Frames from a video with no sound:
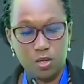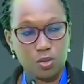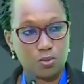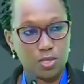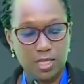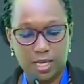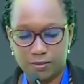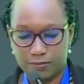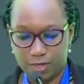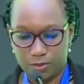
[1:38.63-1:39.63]
which add
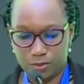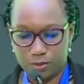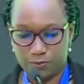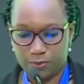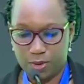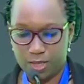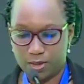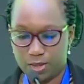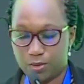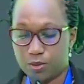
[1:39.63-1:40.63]
value of our
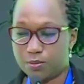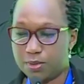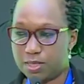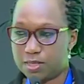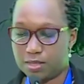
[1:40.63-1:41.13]
economies